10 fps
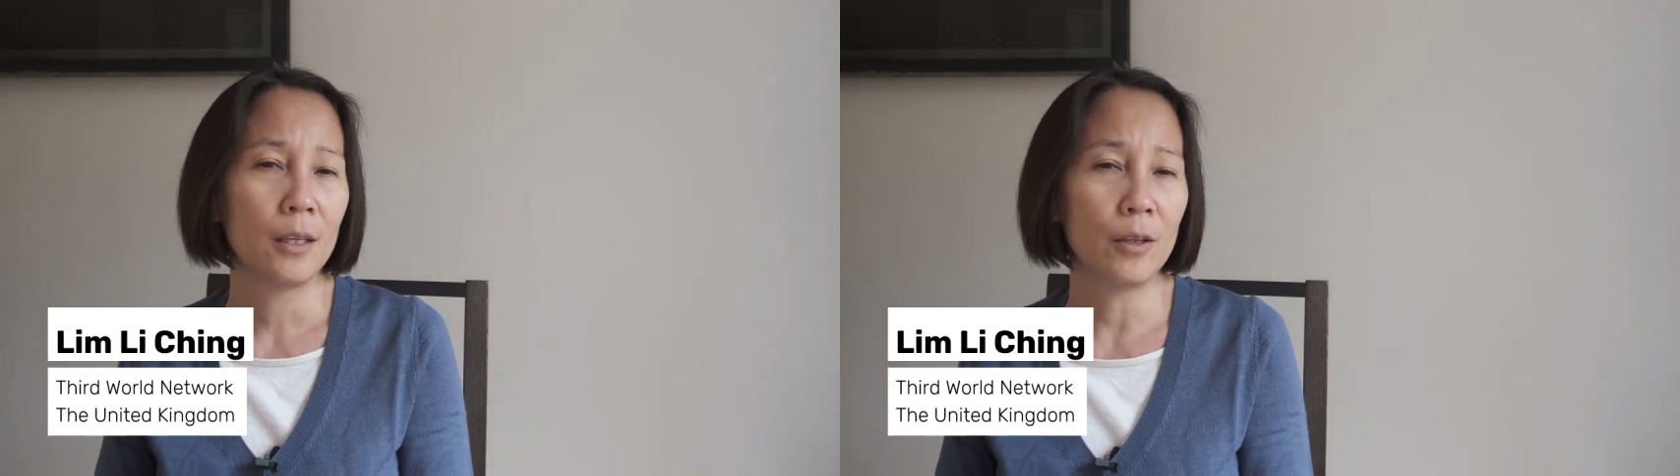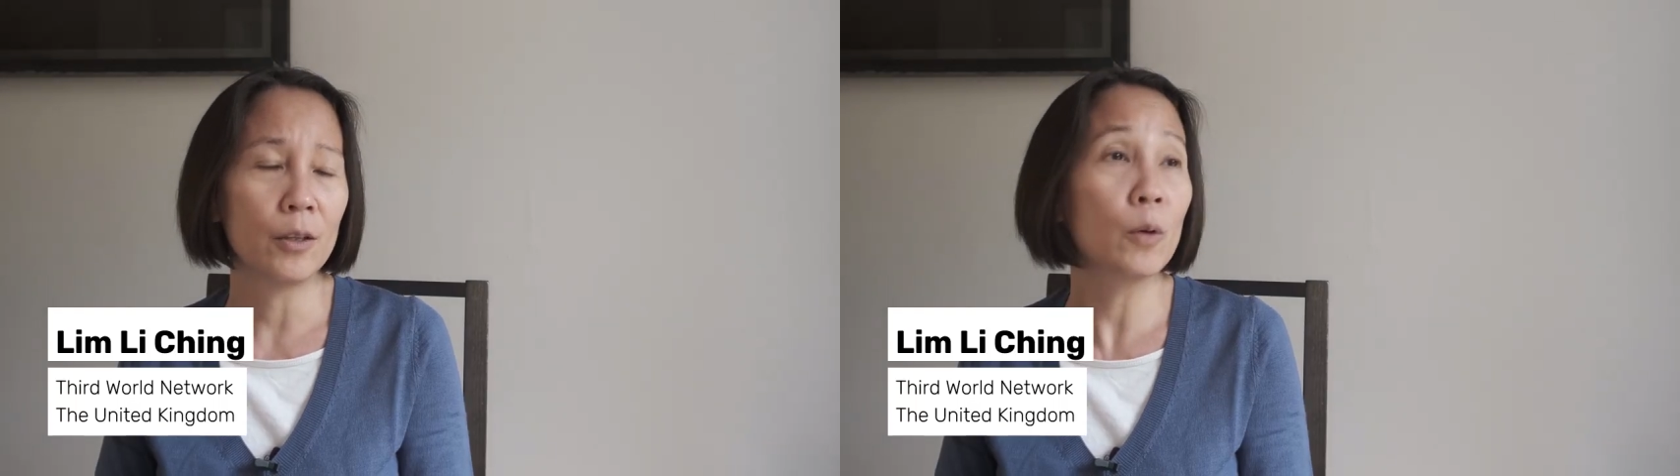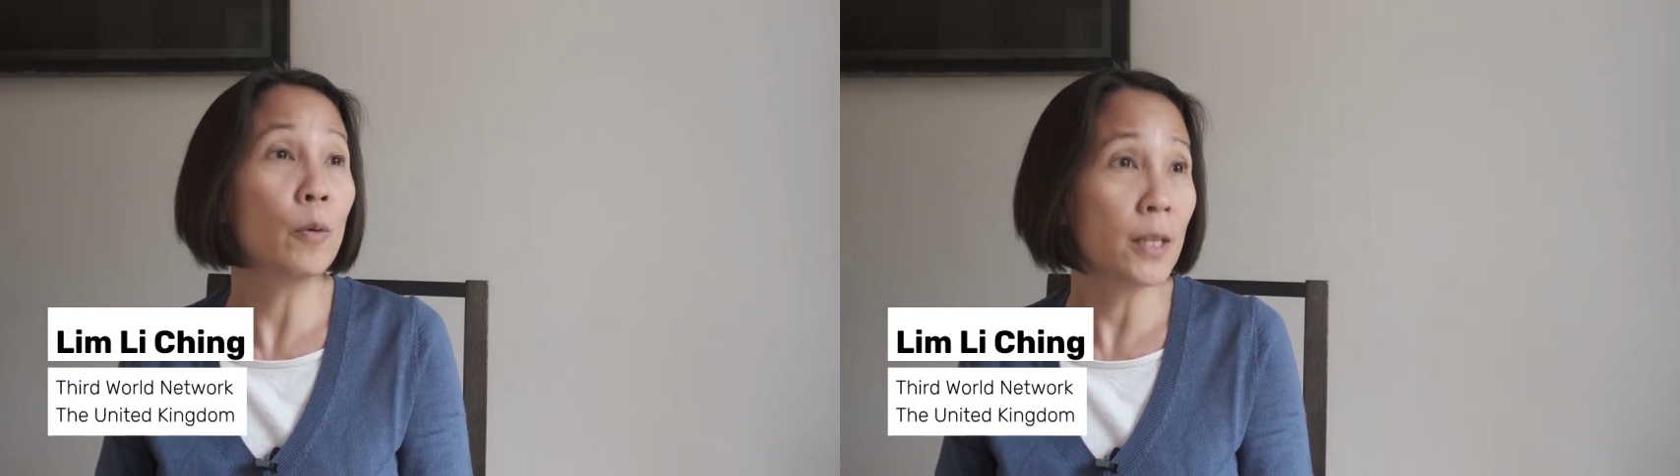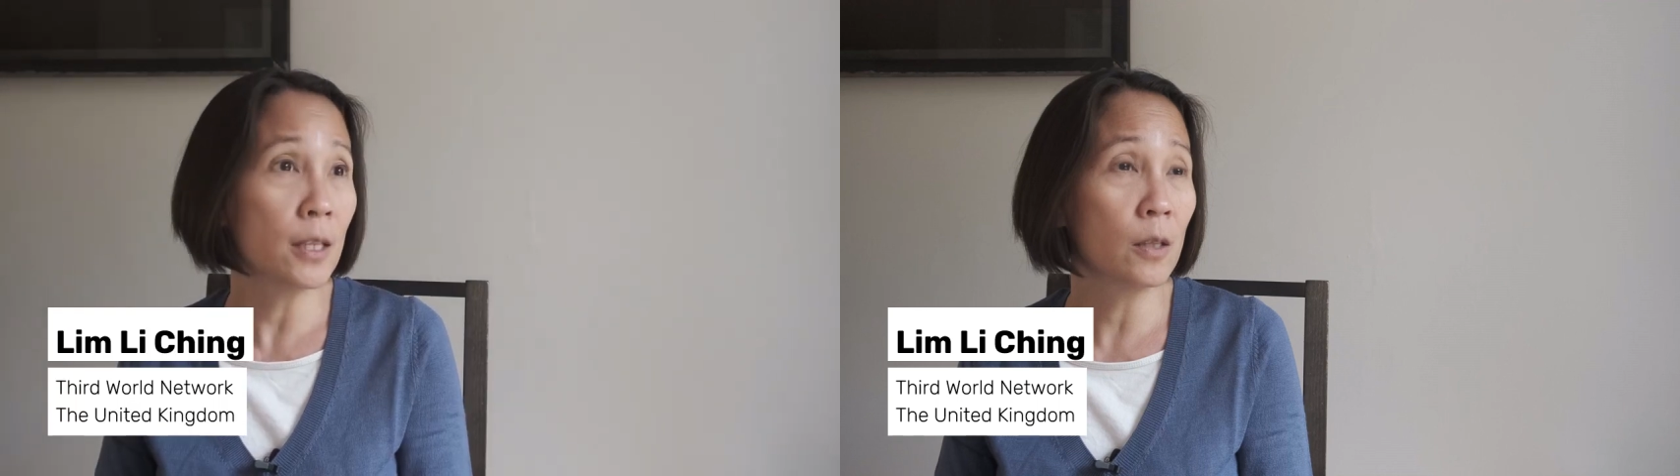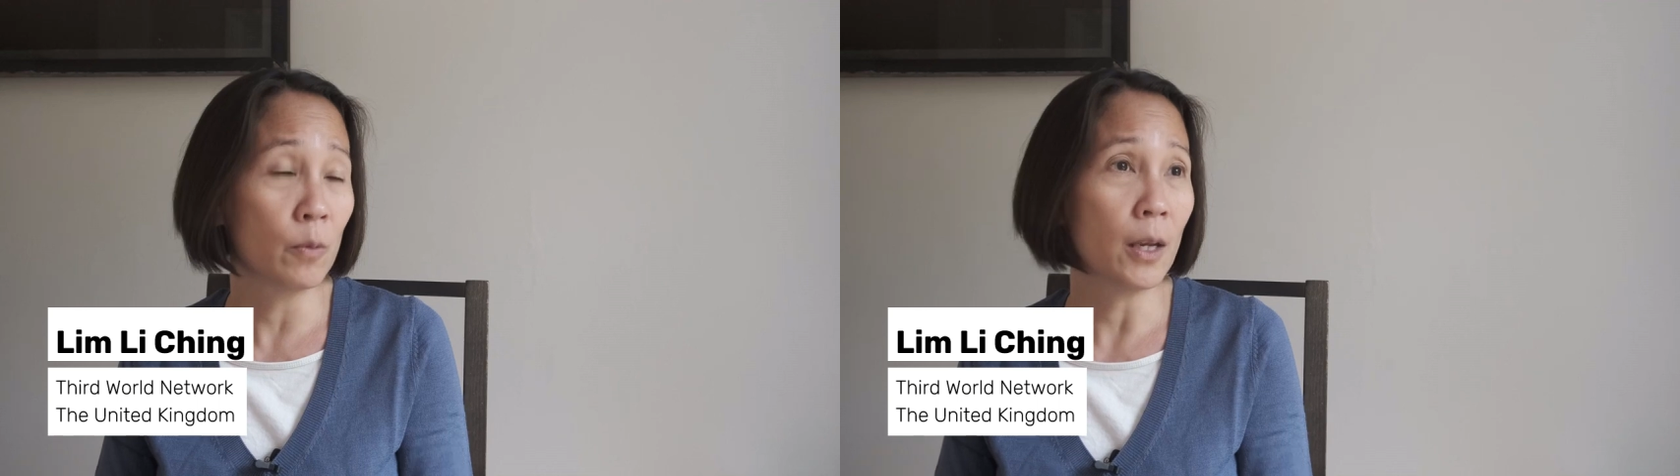you know, the
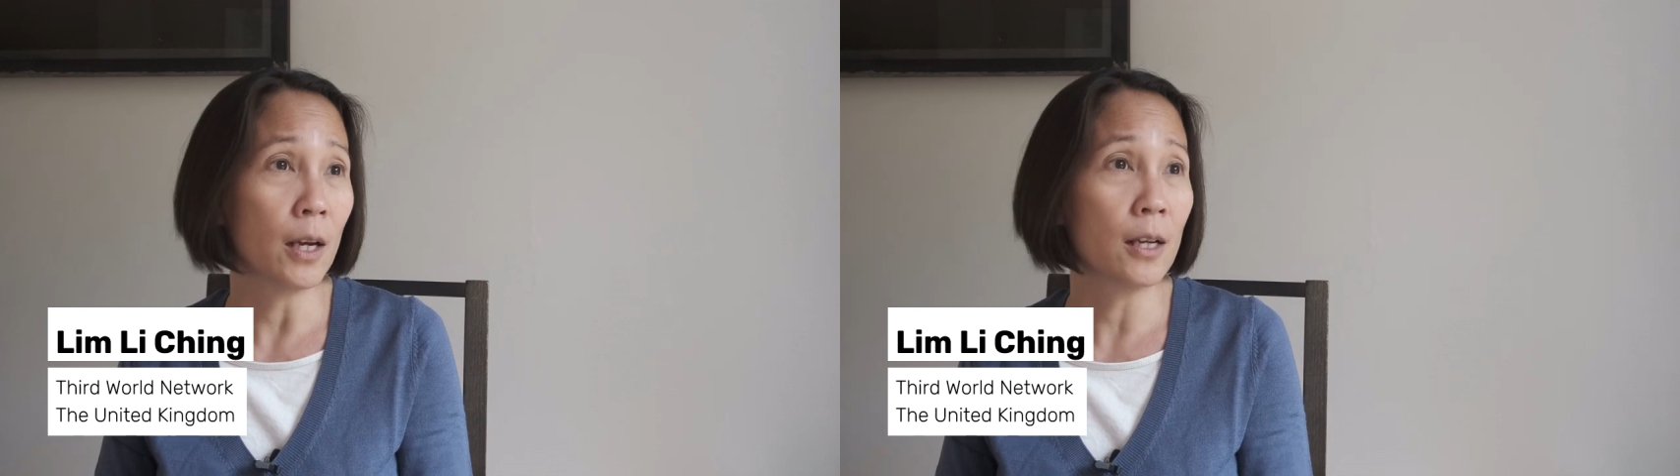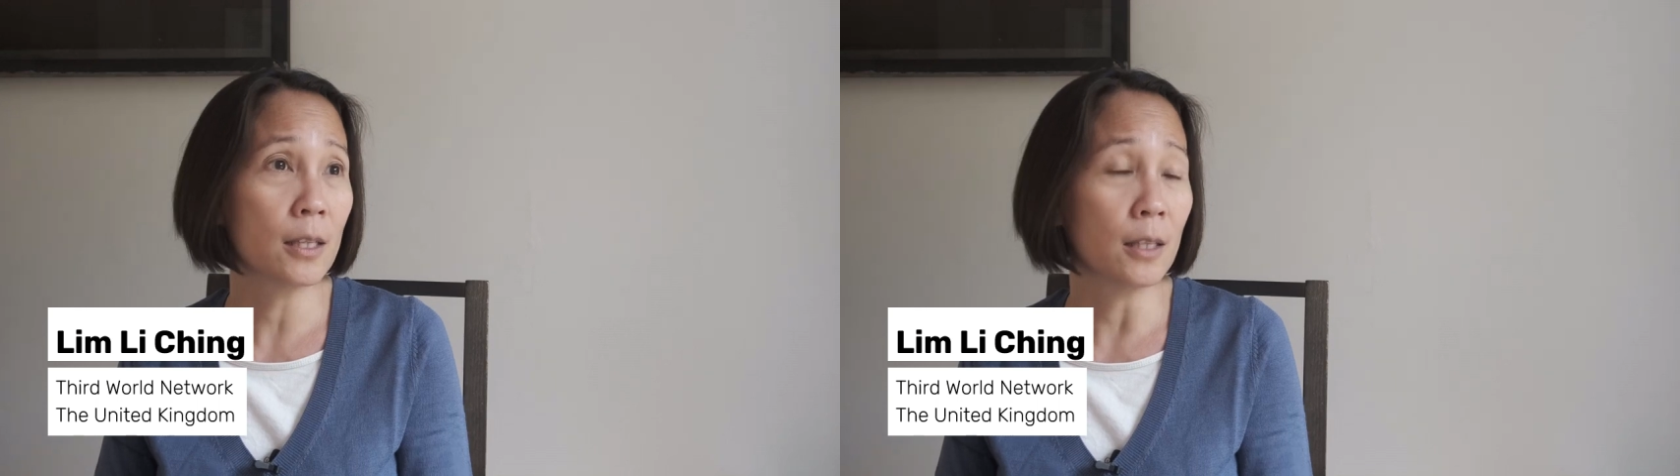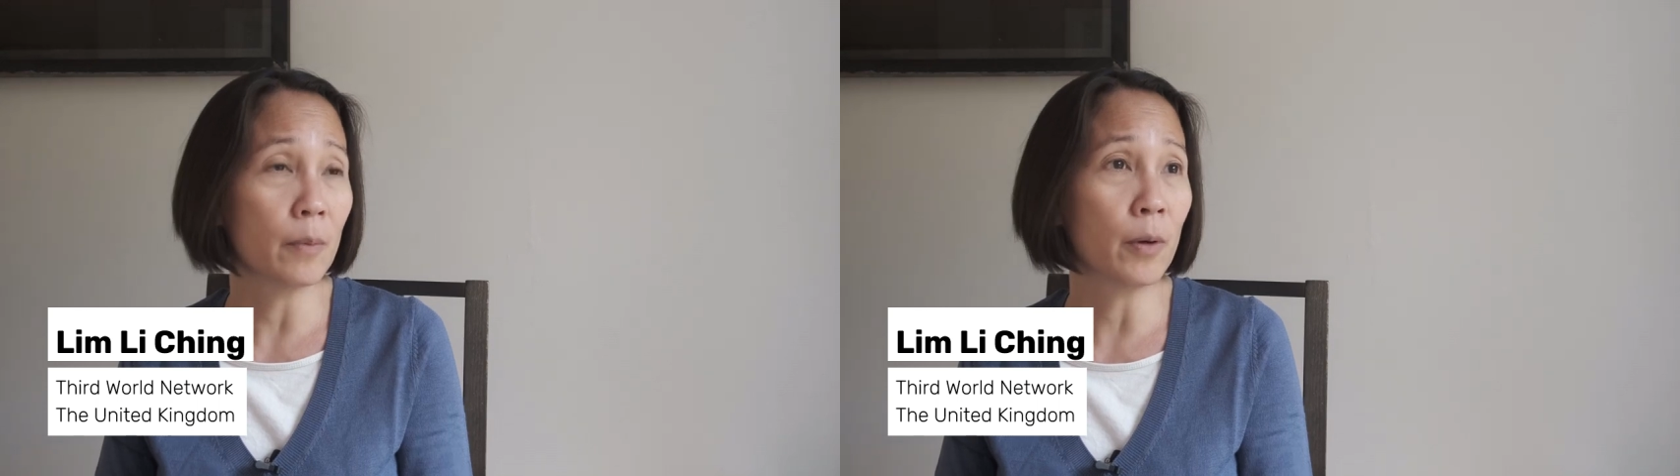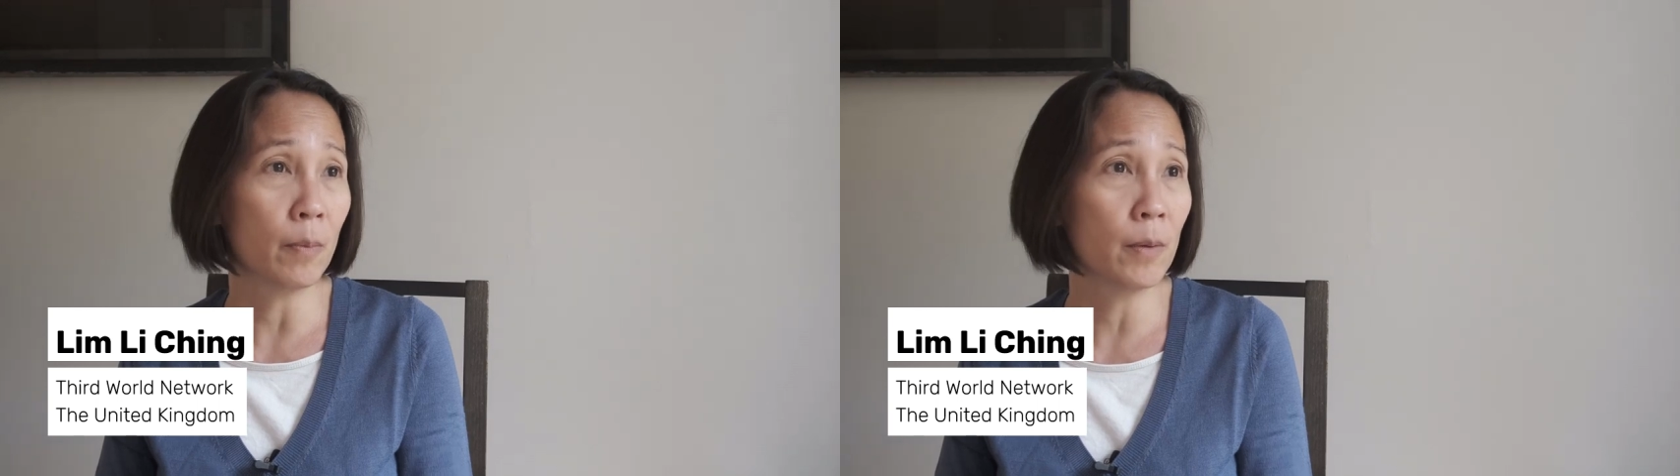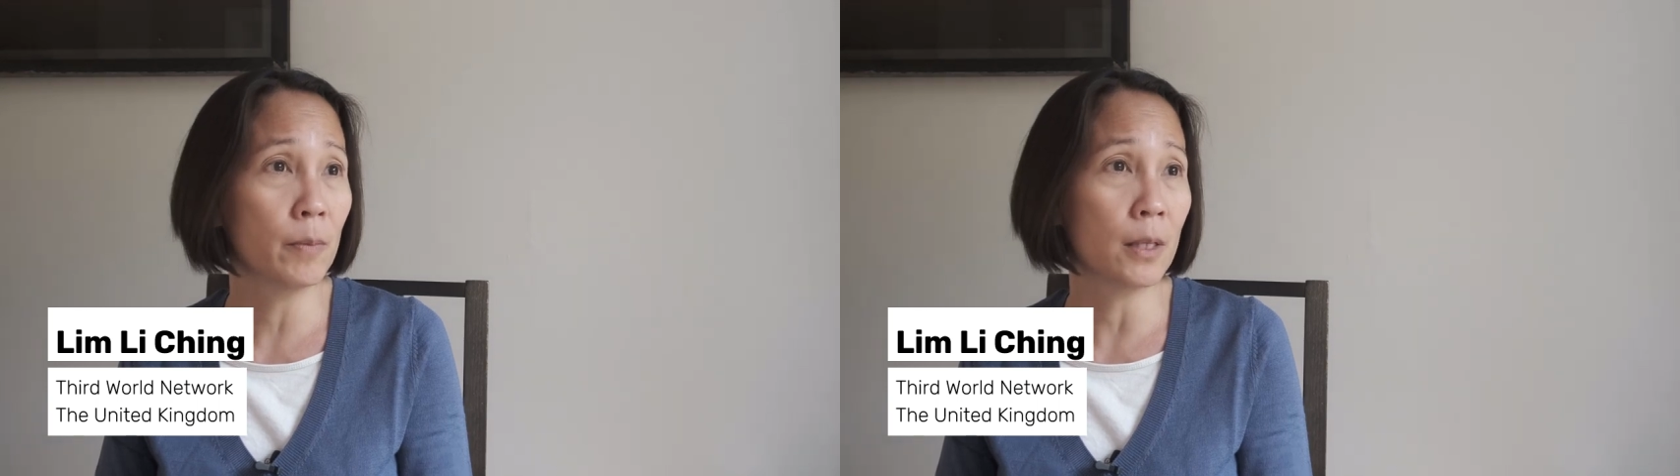questions we ask and the
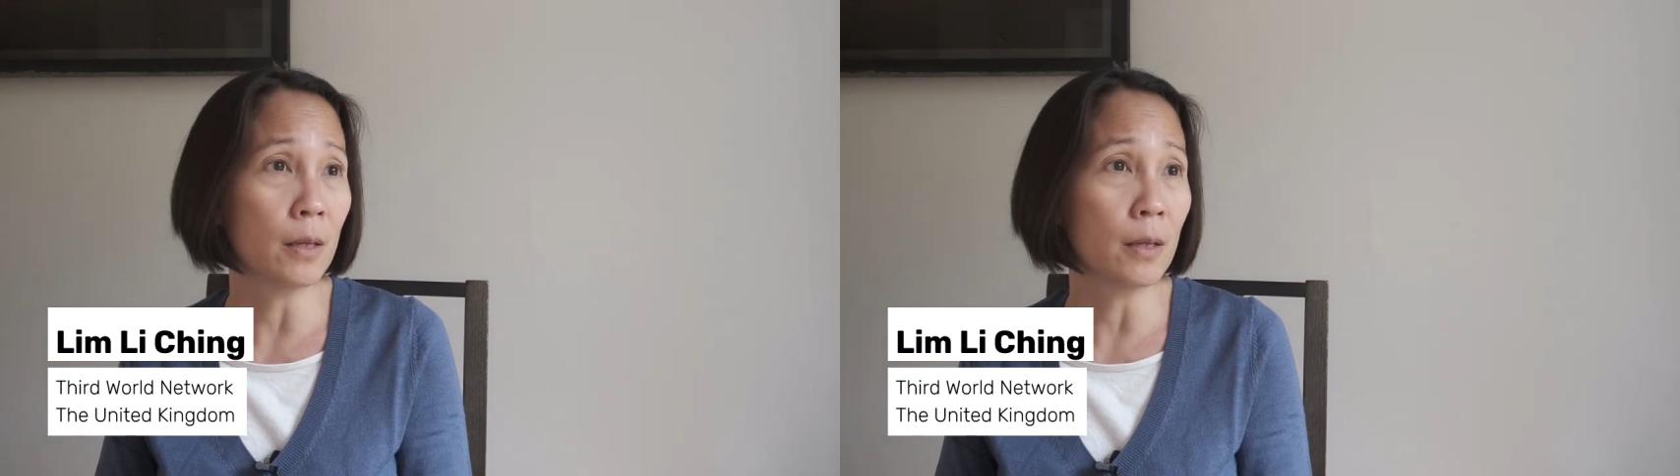problems